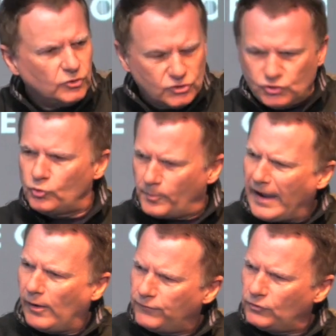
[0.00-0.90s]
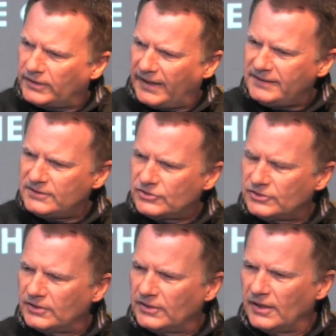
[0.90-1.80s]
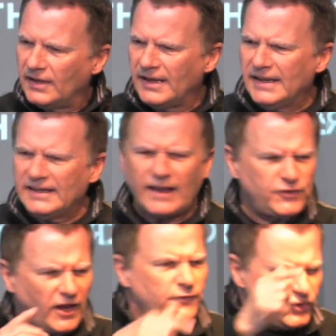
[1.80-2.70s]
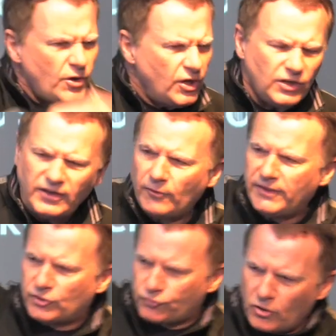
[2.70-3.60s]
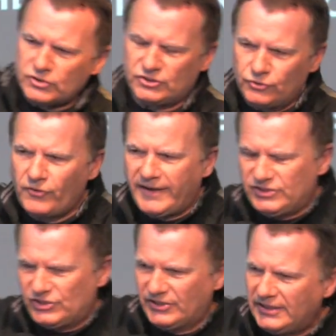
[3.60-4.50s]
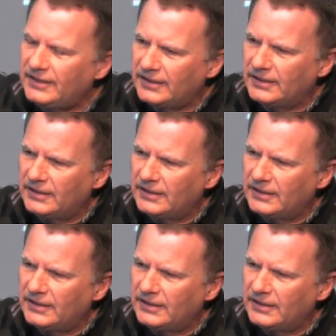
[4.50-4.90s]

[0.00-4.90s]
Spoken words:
those two powerful kings? Have you heard how they crossed the Red Sea?